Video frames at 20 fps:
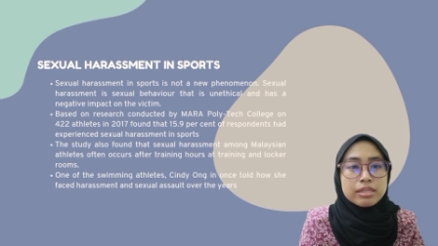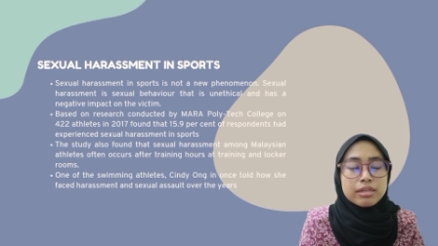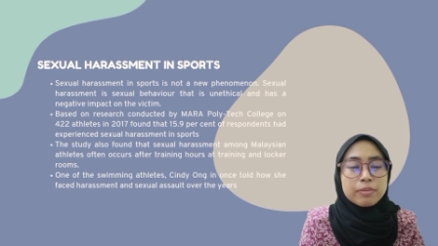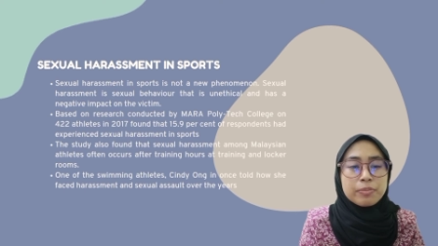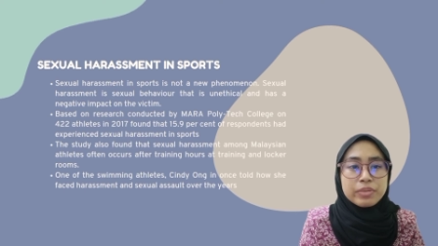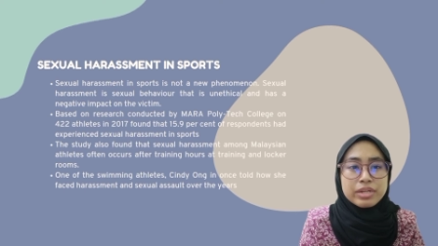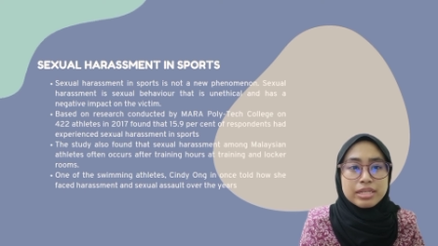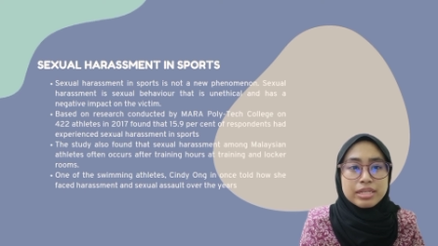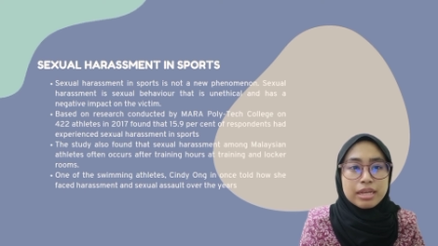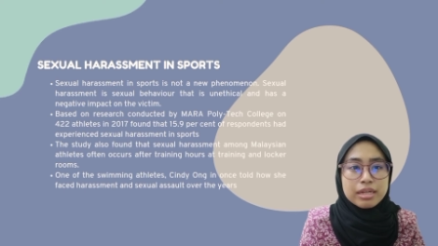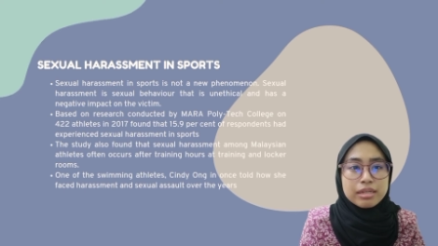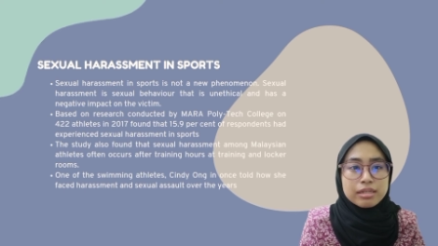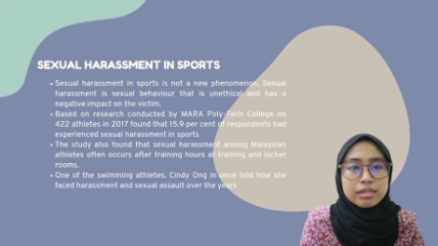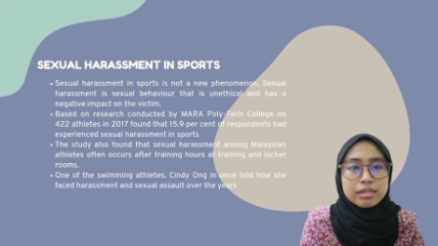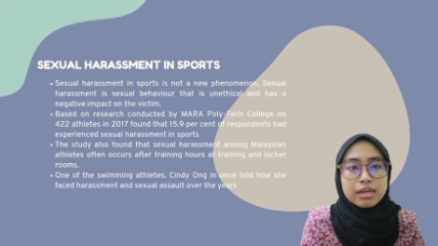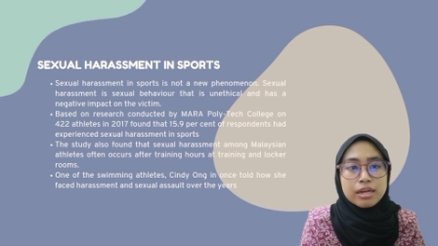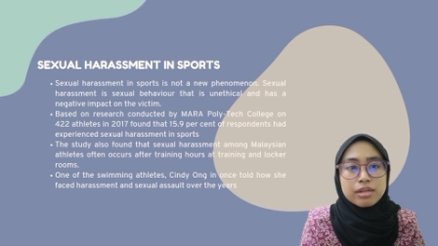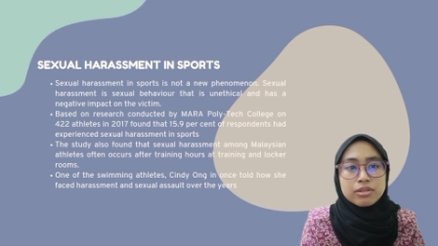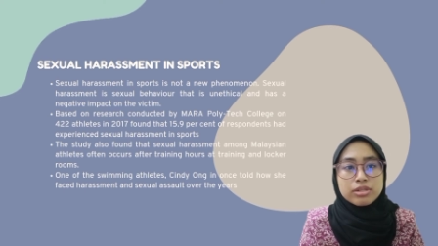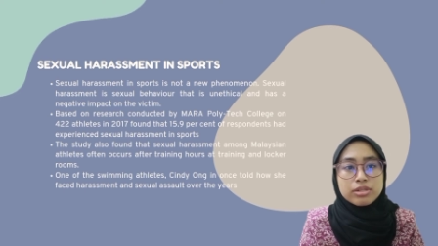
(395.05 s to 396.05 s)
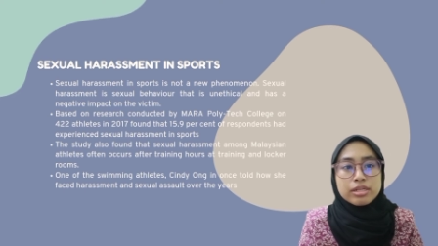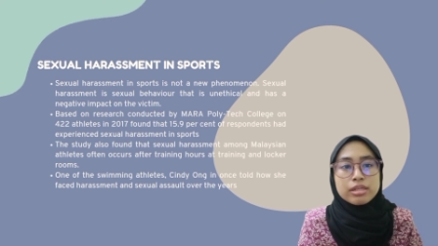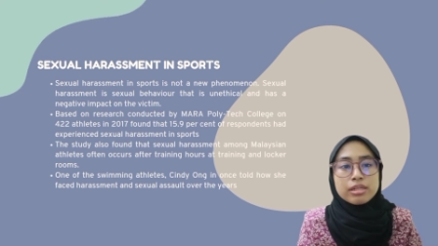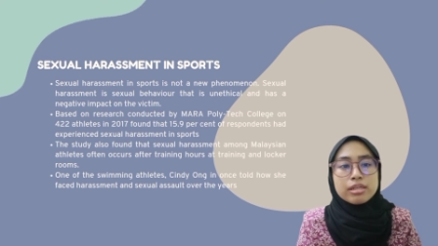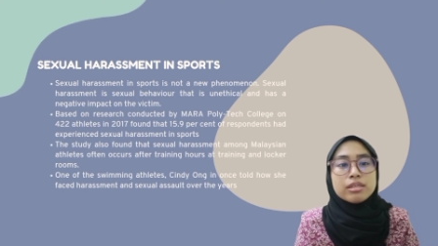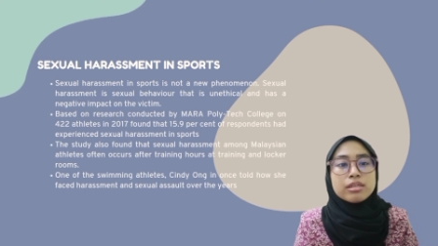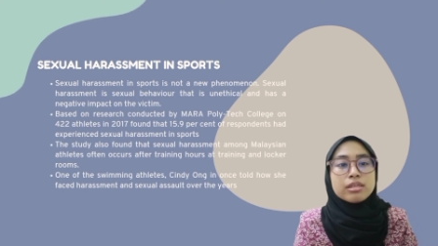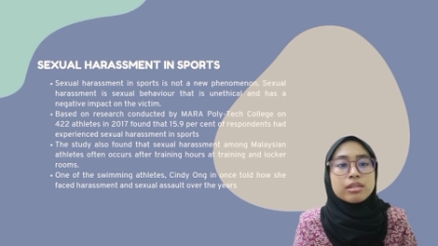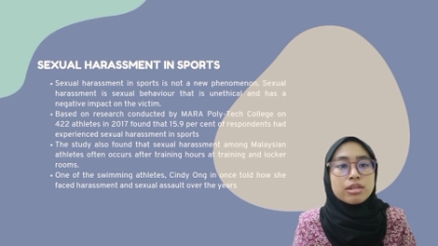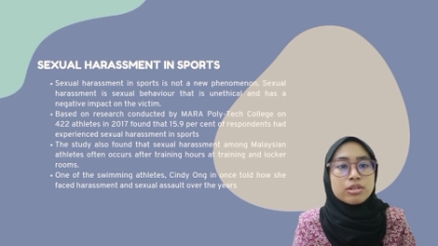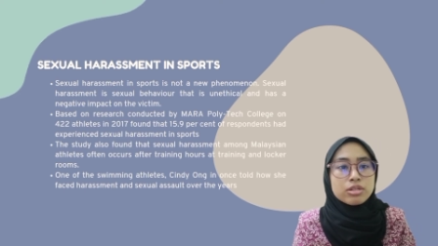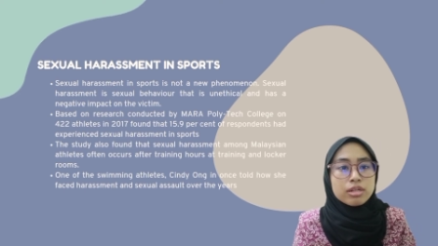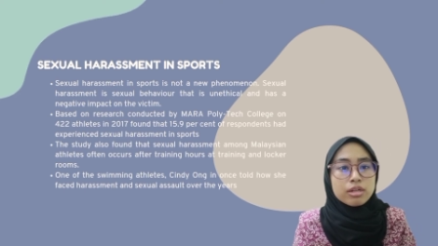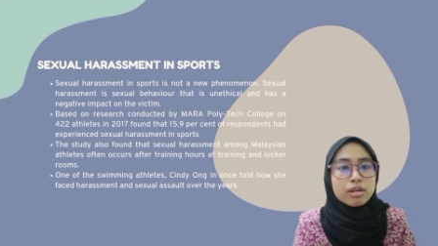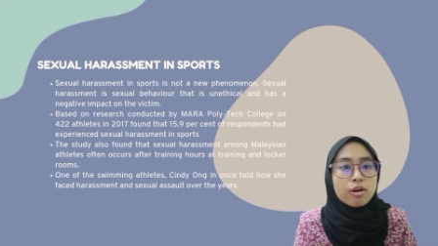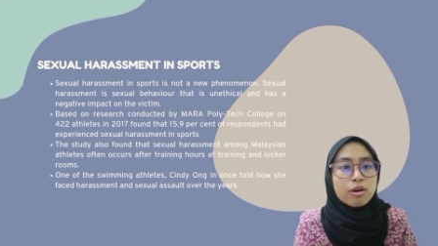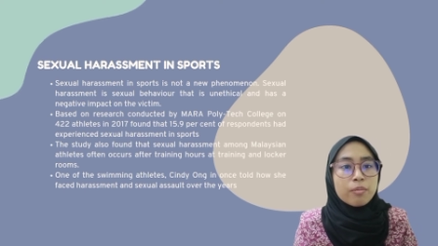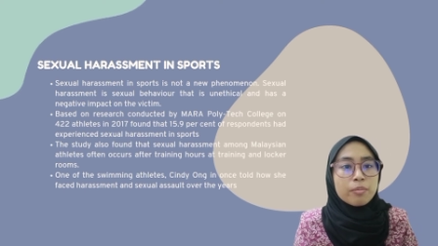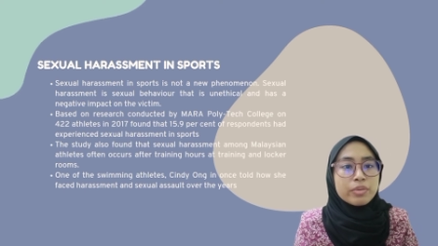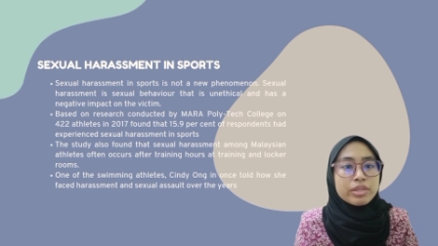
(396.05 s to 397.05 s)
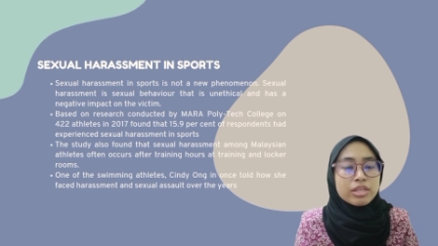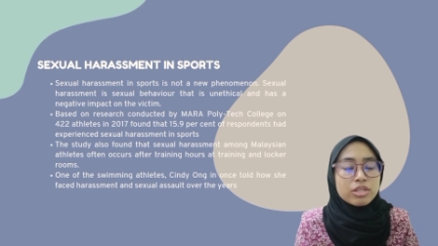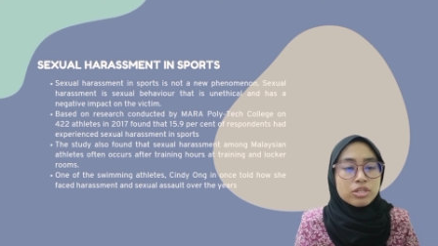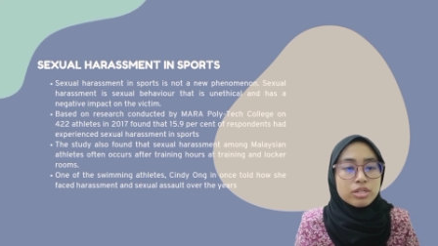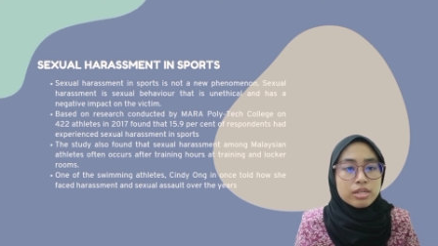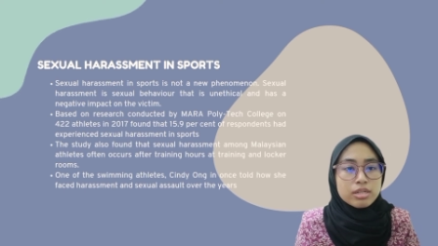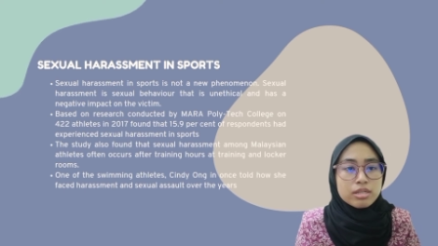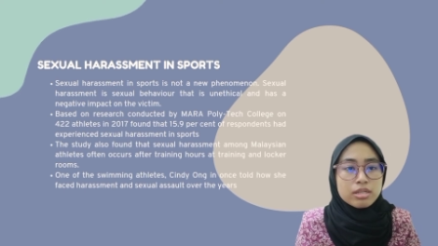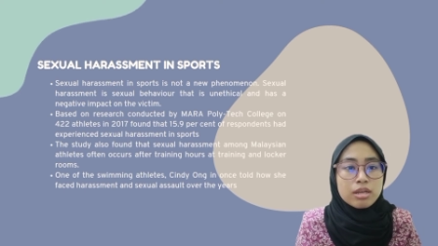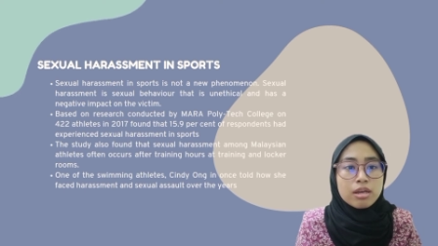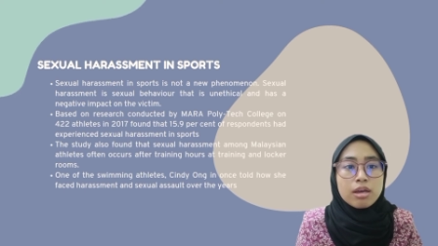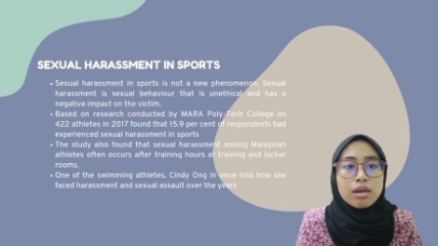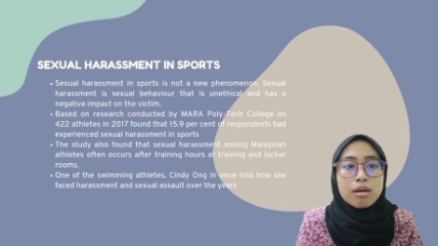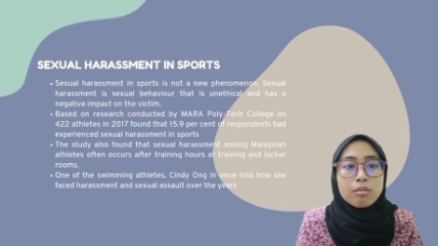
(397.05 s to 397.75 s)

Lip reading: represented the country in international competitions.